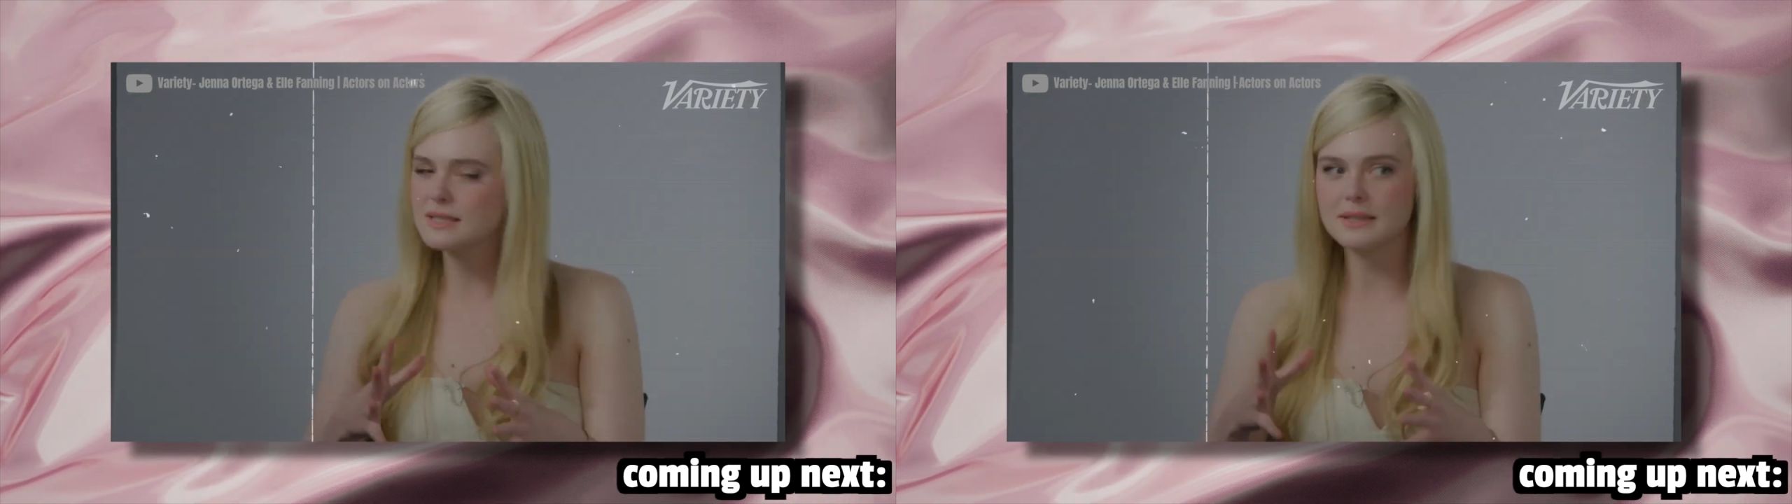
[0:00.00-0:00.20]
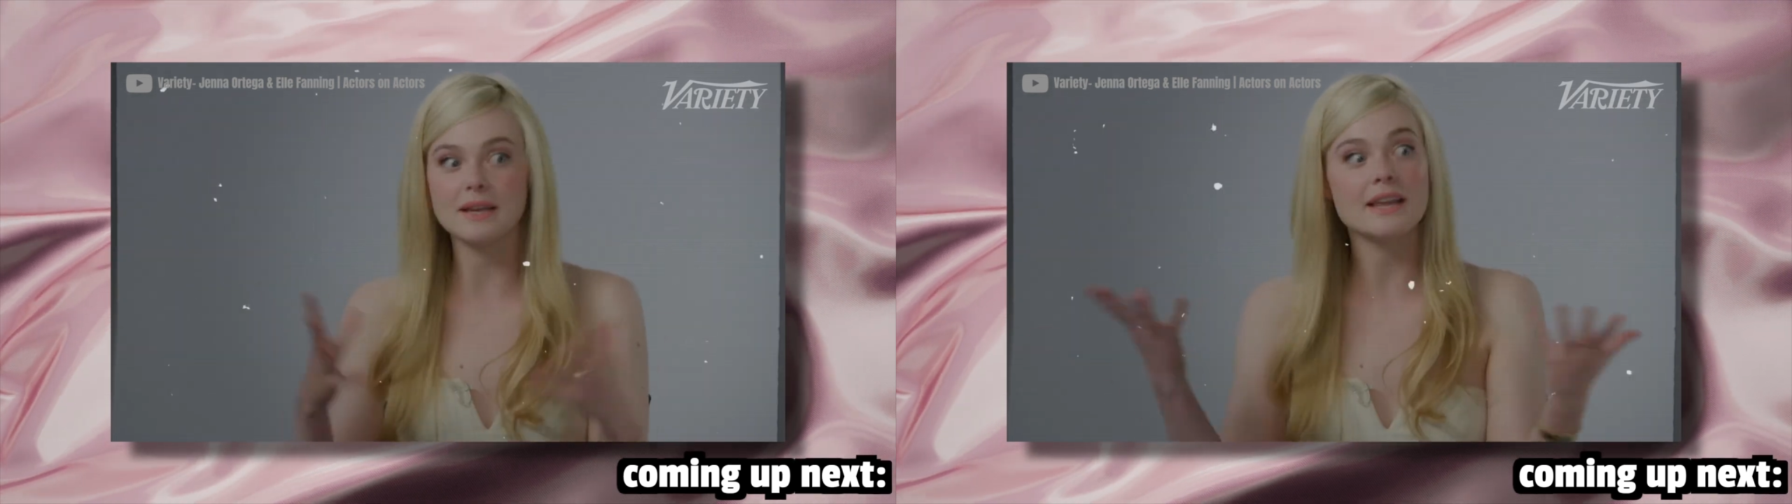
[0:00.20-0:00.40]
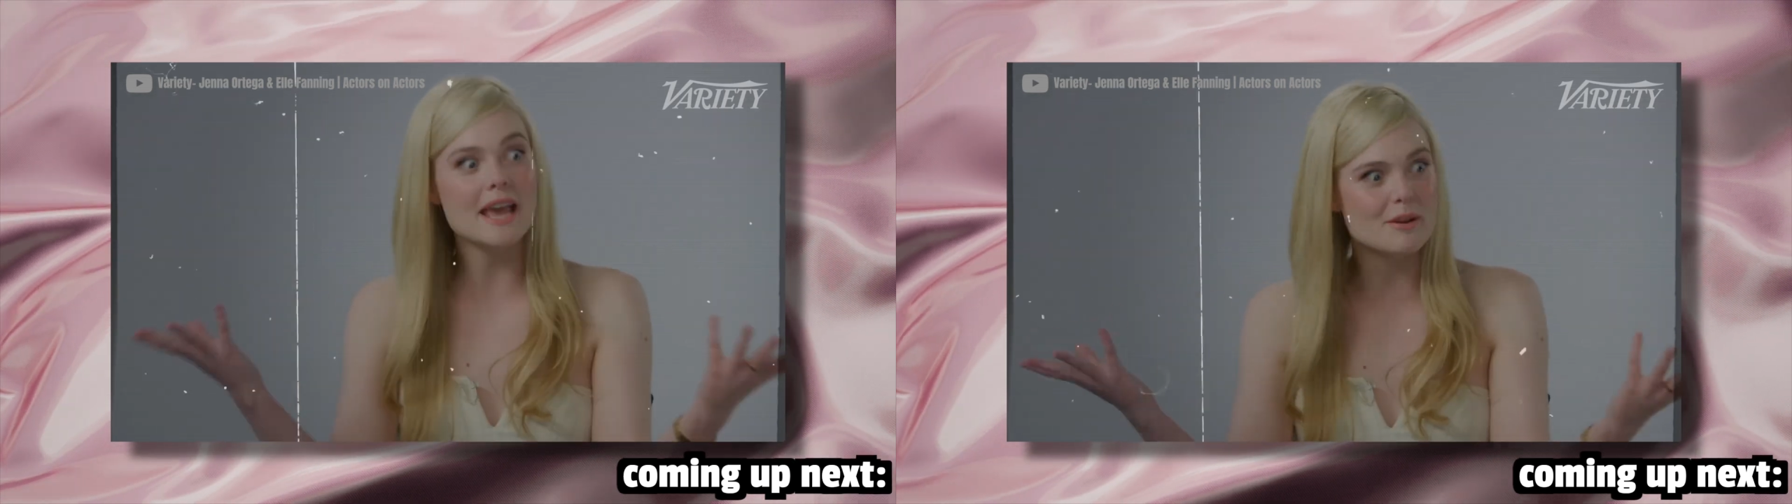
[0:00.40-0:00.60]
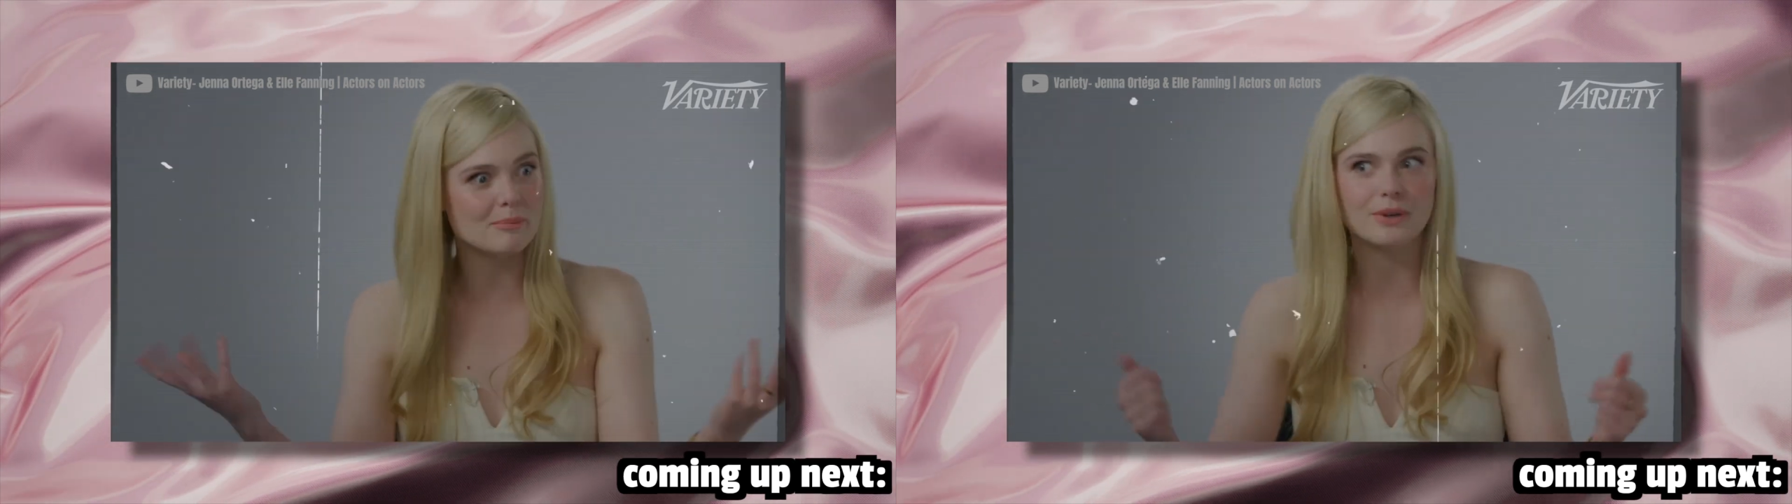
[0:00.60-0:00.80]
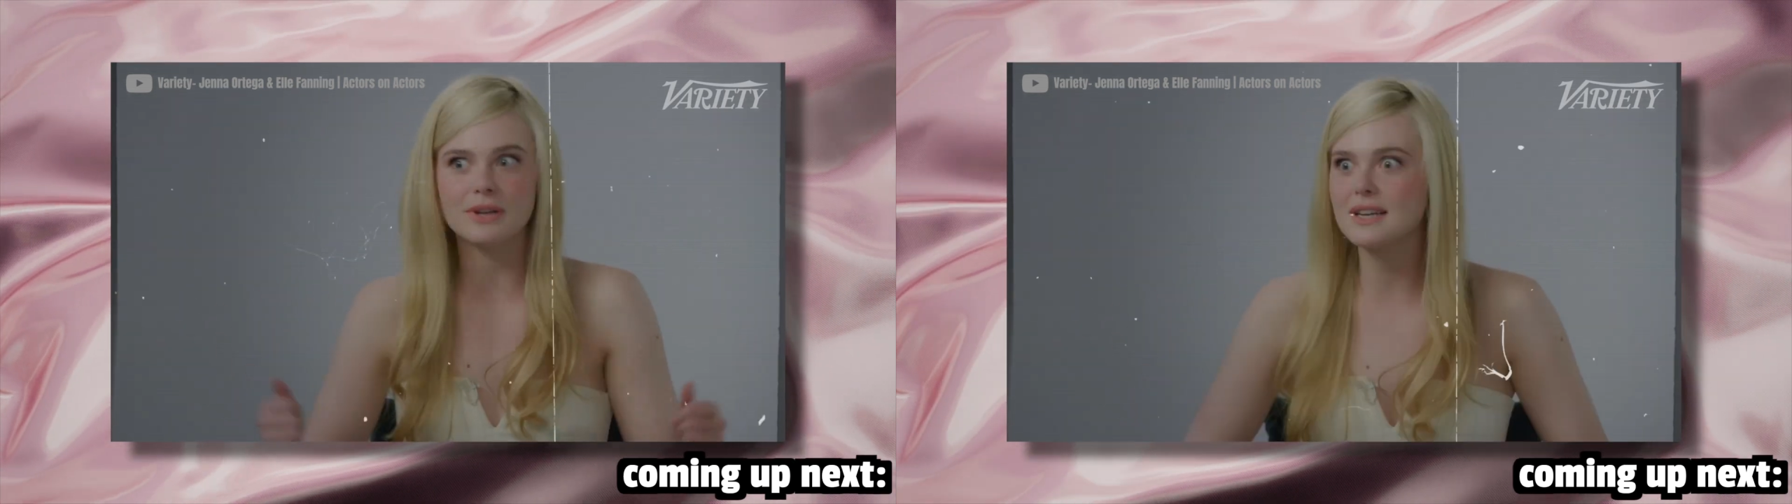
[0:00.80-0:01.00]

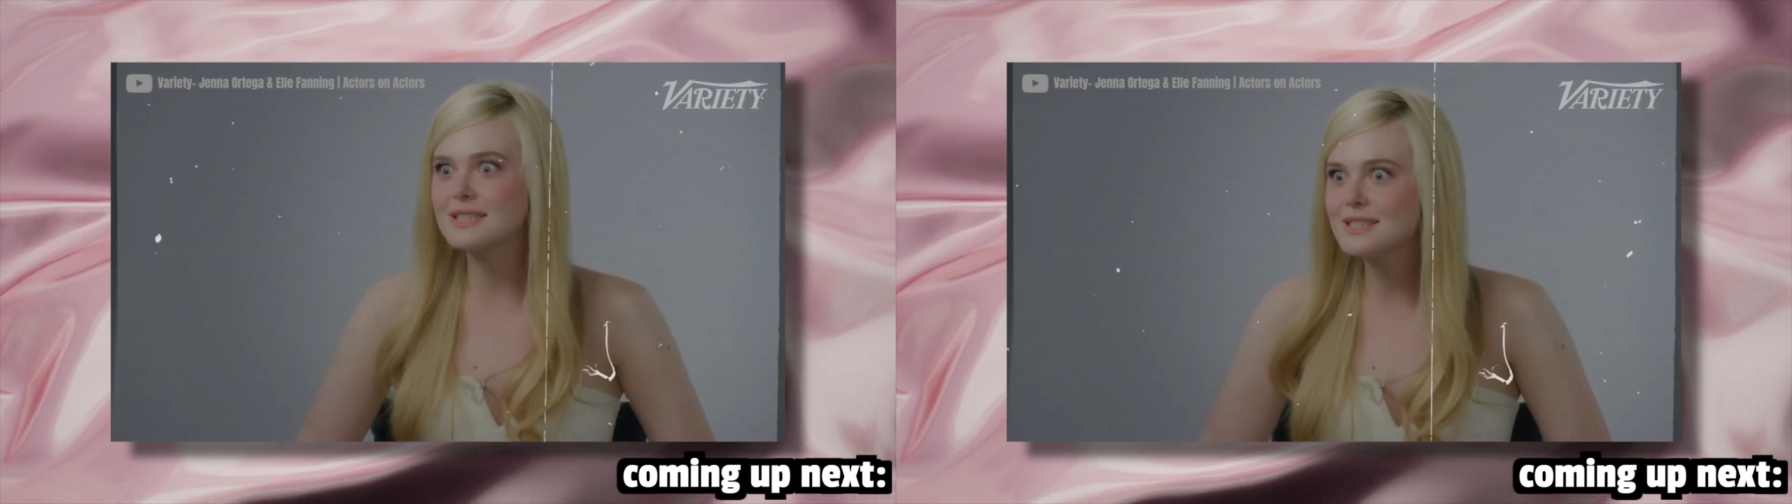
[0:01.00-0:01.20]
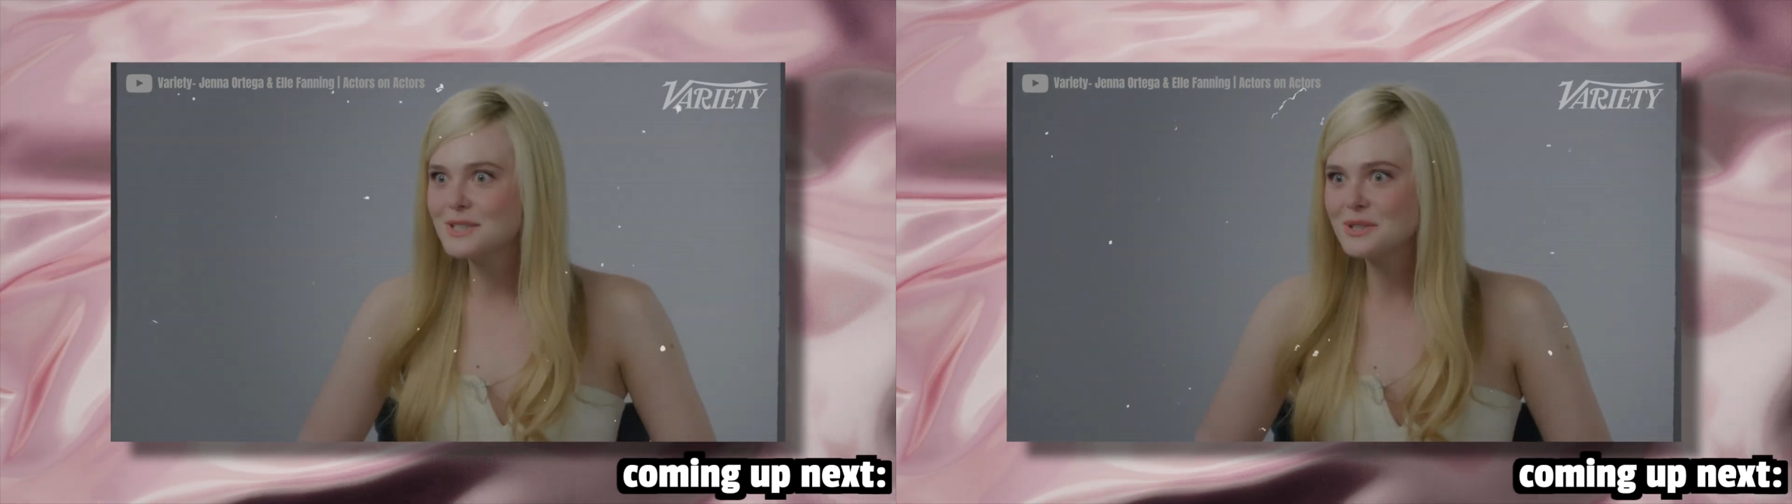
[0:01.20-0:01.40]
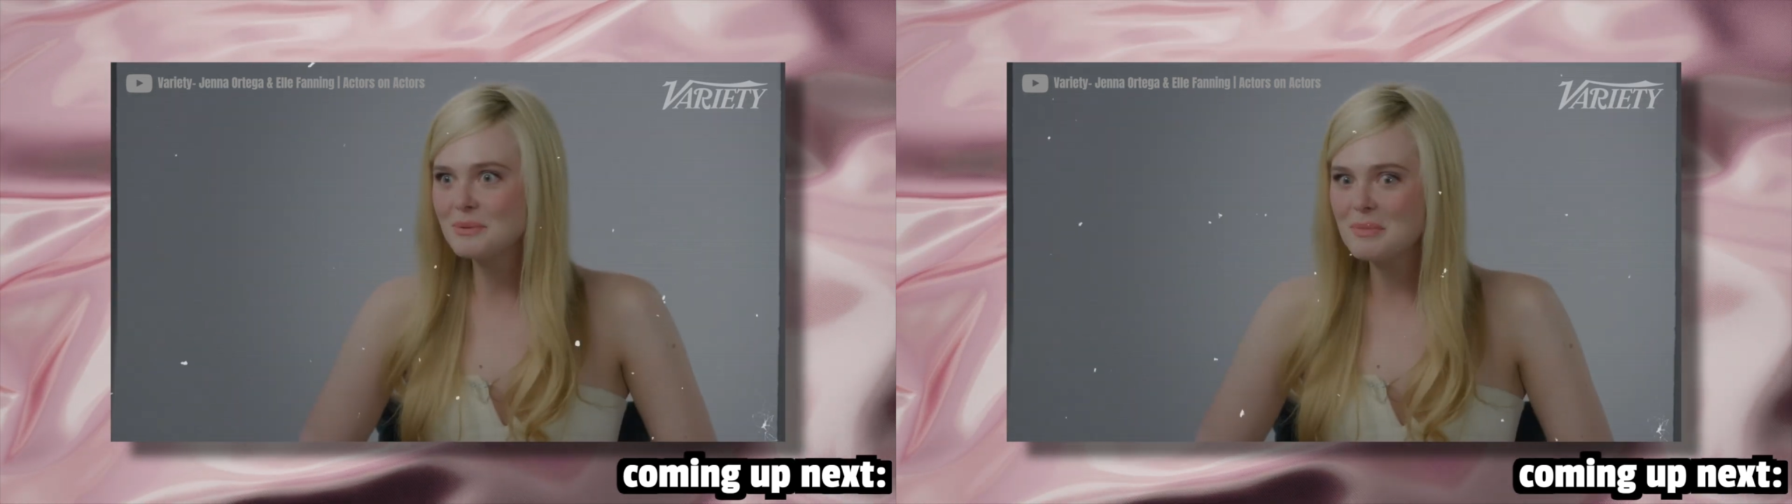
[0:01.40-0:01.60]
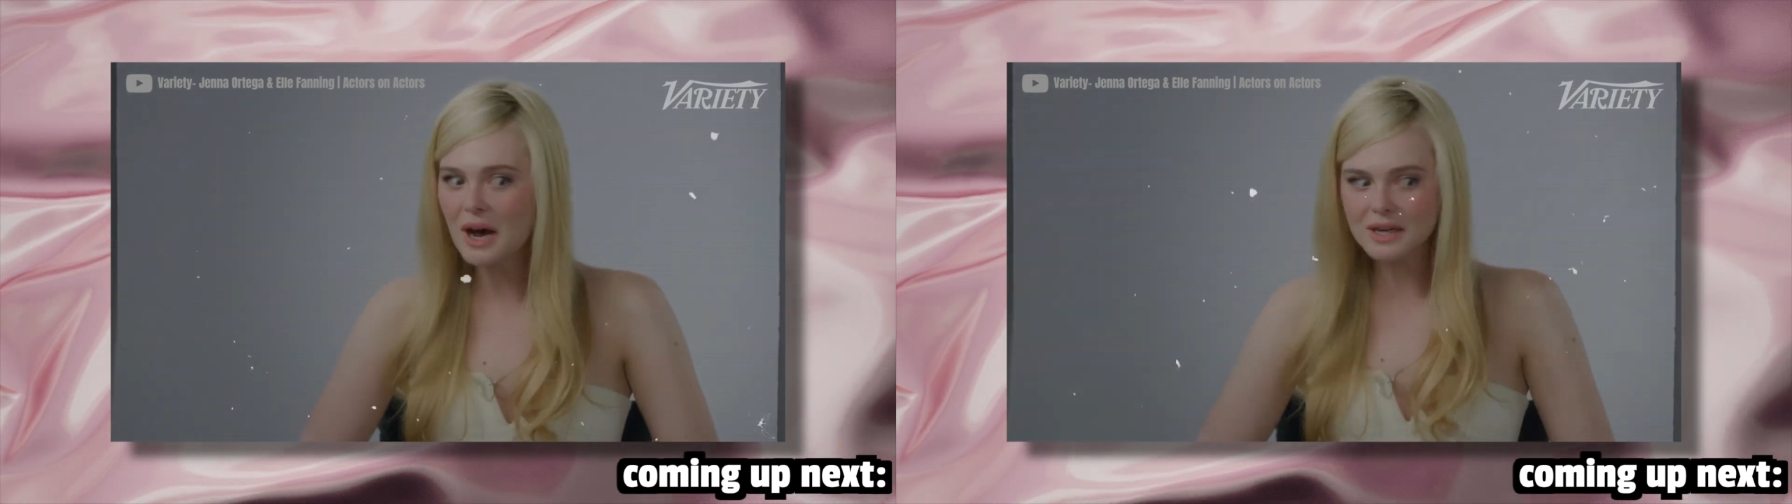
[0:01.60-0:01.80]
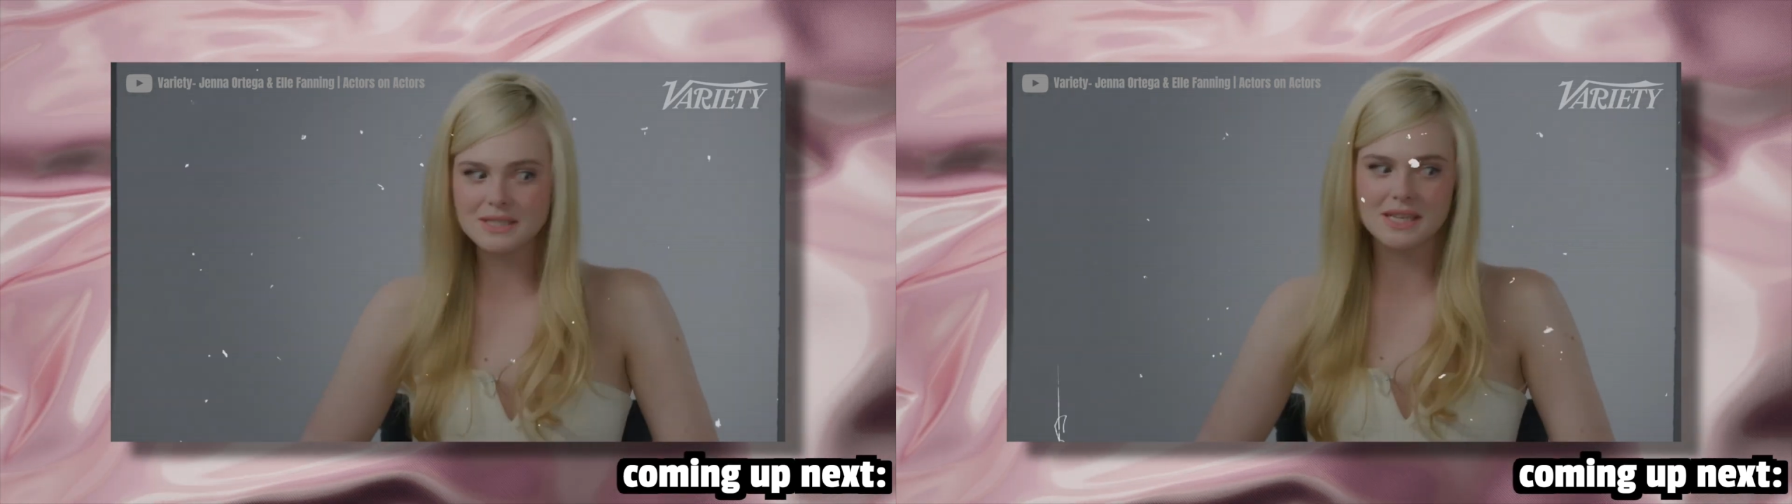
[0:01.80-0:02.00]
again, putting us into a box